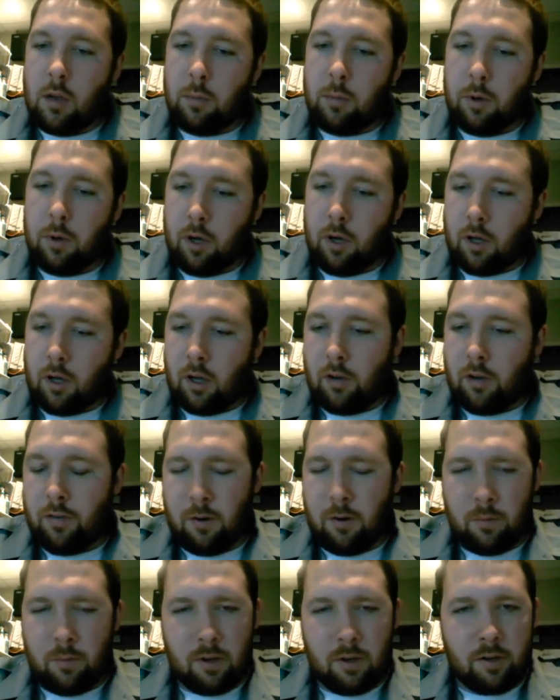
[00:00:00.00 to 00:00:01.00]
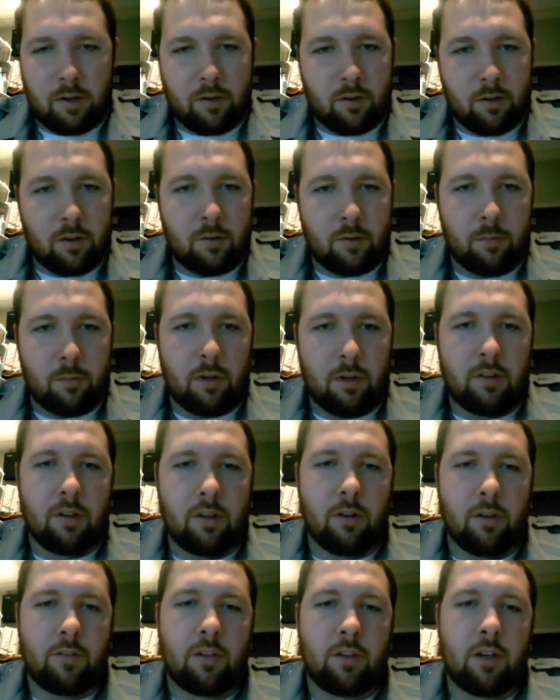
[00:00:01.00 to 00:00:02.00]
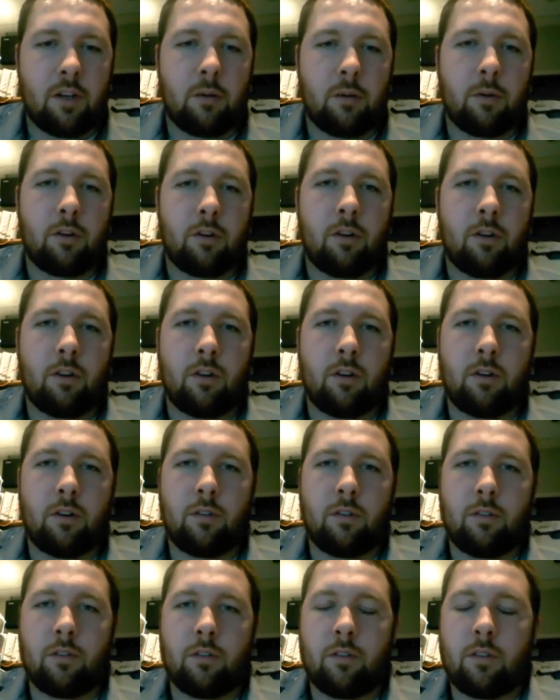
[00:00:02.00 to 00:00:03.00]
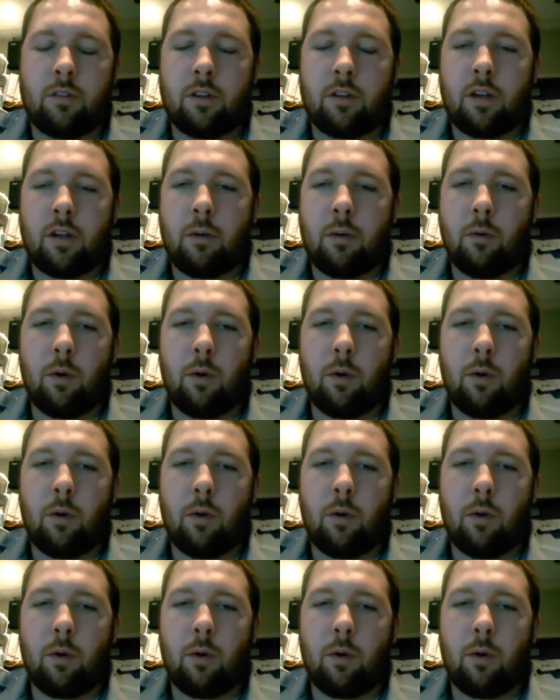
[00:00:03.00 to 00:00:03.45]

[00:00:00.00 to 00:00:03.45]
but I found myself to come